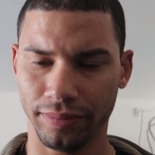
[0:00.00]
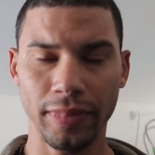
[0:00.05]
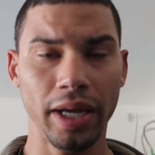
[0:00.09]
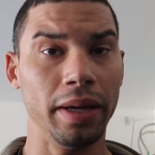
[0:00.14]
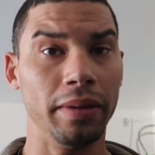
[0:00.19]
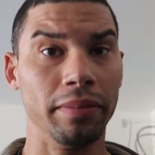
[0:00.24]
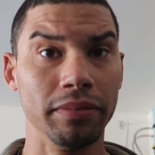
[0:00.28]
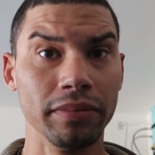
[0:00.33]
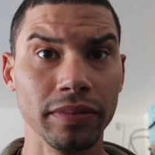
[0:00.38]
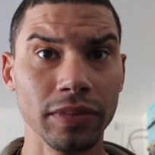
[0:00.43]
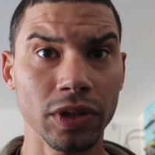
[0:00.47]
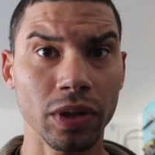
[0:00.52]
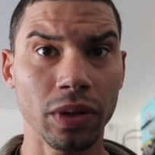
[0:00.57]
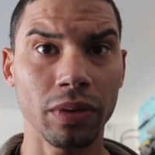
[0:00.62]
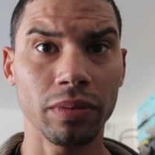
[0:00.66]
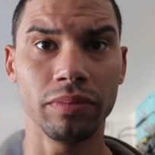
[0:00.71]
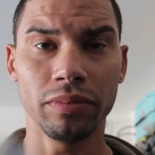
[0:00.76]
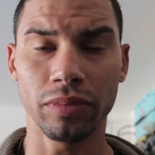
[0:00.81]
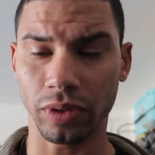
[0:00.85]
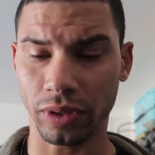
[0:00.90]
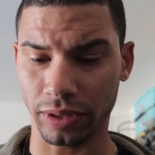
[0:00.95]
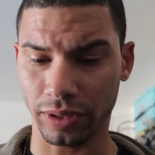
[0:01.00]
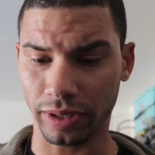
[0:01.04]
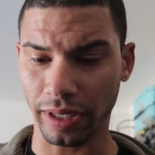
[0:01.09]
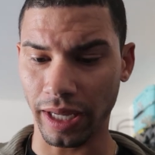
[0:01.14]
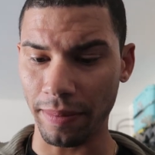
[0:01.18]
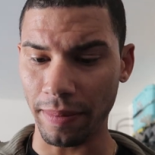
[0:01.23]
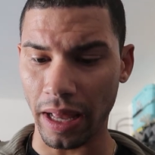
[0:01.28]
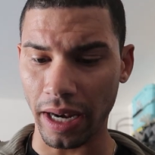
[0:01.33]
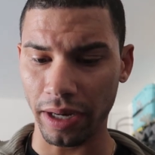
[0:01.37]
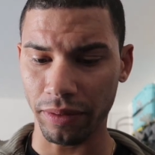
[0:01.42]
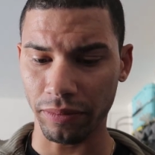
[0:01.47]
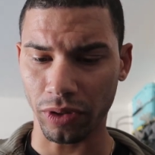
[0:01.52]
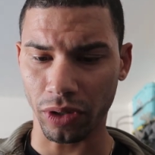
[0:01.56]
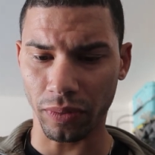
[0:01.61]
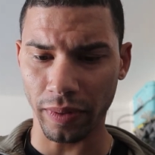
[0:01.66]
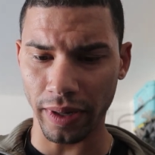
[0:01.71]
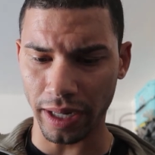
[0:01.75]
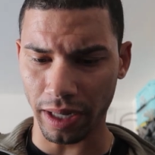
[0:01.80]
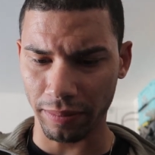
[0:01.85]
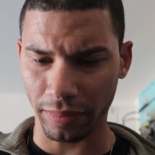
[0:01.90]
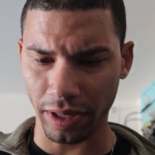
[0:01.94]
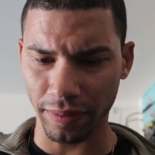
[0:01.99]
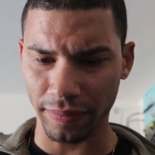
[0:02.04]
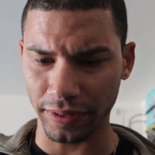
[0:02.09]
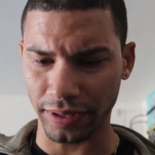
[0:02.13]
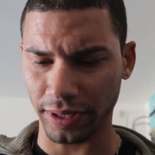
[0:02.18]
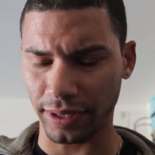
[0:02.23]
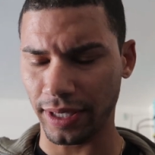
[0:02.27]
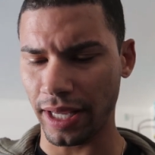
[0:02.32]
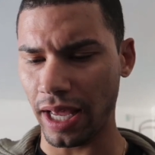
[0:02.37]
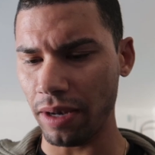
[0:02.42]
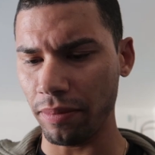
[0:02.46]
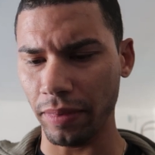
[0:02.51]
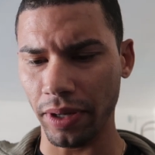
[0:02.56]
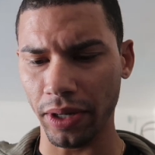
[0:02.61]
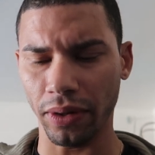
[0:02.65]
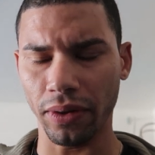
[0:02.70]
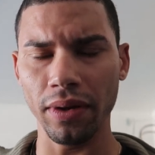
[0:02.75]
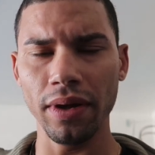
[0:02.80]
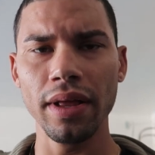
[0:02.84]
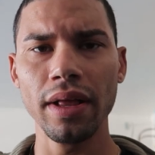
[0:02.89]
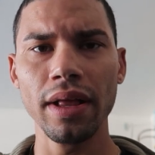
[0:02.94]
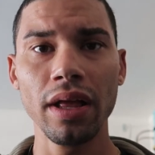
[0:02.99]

Yeah, so we're gonna slam that in real quick. I believe it's a 10 mil.